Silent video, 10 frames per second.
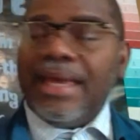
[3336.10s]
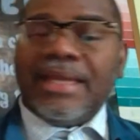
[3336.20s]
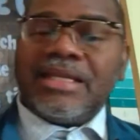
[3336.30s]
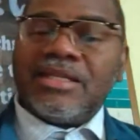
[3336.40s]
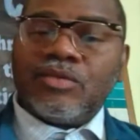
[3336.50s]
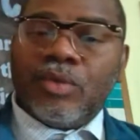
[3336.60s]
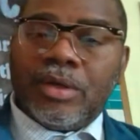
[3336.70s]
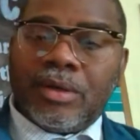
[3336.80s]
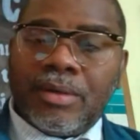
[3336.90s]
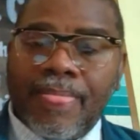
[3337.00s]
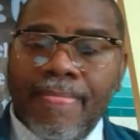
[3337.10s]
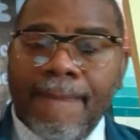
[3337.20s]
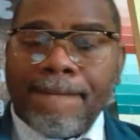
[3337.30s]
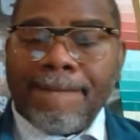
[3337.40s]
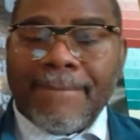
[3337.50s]
and it's his word.
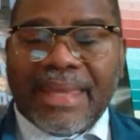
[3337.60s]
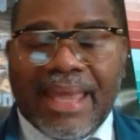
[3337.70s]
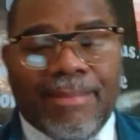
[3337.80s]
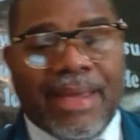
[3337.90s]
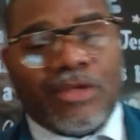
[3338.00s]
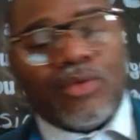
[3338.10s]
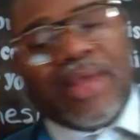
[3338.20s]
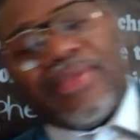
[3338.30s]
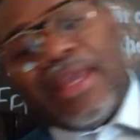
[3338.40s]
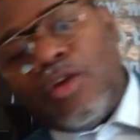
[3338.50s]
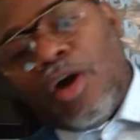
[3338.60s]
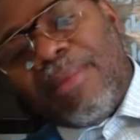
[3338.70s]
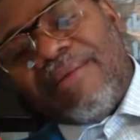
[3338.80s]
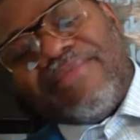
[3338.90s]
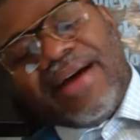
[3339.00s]
Amen. So I thank you all,
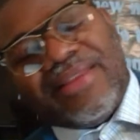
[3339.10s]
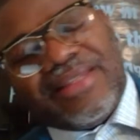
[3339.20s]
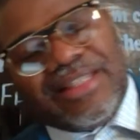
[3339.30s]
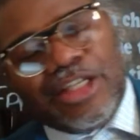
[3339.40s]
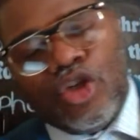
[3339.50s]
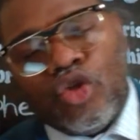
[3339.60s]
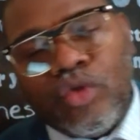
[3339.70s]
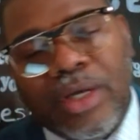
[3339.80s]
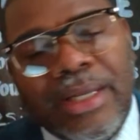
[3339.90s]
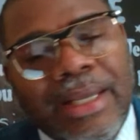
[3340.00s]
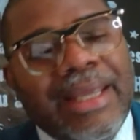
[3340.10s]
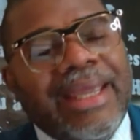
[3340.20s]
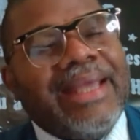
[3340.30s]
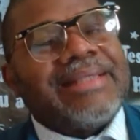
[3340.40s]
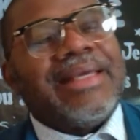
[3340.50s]
my father's children.
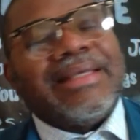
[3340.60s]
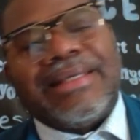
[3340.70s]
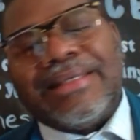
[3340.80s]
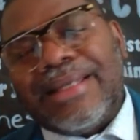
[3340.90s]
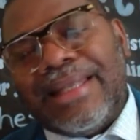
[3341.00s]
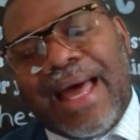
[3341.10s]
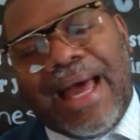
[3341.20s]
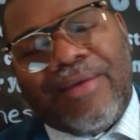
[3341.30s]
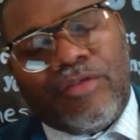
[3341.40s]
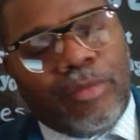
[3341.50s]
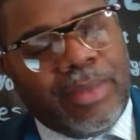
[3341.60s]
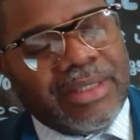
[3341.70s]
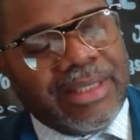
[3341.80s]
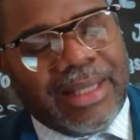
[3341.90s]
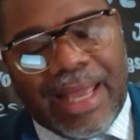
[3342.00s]
It's, it's, it's alive to me.
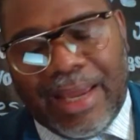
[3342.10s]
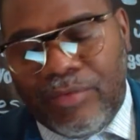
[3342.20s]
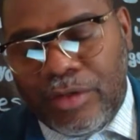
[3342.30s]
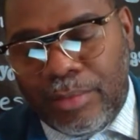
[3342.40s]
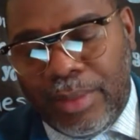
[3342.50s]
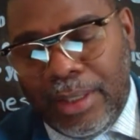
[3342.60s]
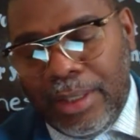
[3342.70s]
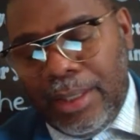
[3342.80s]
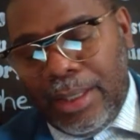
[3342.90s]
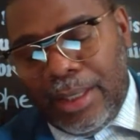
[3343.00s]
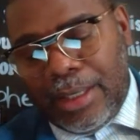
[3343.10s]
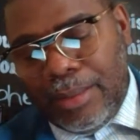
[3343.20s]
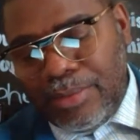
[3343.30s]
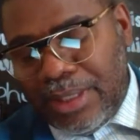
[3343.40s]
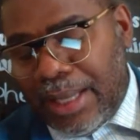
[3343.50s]
It's alive to me. It
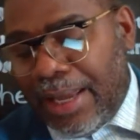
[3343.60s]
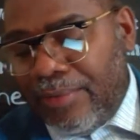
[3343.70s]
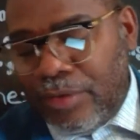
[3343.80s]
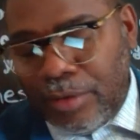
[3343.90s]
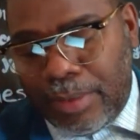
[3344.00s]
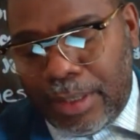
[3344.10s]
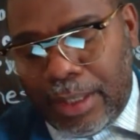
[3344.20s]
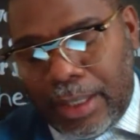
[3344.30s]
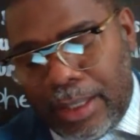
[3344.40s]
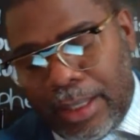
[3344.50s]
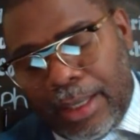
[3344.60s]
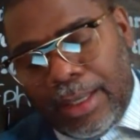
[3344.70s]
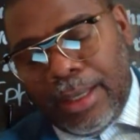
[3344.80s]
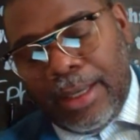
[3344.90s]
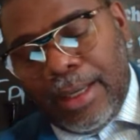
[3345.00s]
comes alive to me. And, and
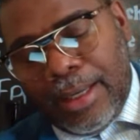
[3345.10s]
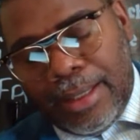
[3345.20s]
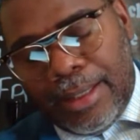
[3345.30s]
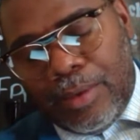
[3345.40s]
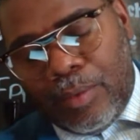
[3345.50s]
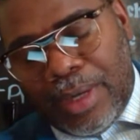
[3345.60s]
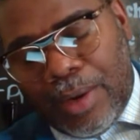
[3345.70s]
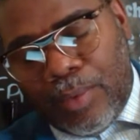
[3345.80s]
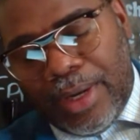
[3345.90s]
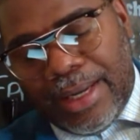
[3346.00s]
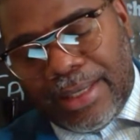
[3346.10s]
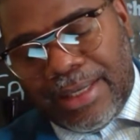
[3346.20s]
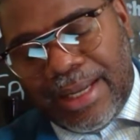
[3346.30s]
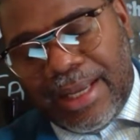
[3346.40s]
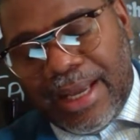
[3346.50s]
when I read that
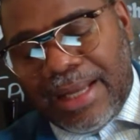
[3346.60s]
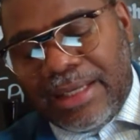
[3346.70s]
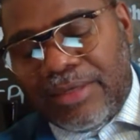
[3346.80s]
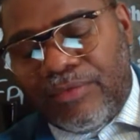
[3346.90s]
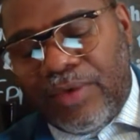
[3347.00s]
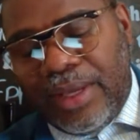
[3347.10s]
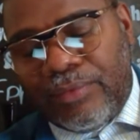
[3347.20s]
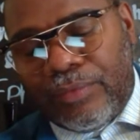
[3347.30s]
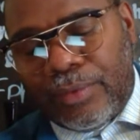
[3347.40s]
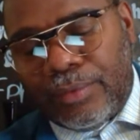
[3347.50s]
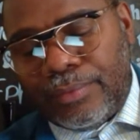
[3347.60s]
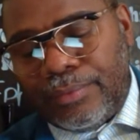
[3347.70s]
today, God is faithful,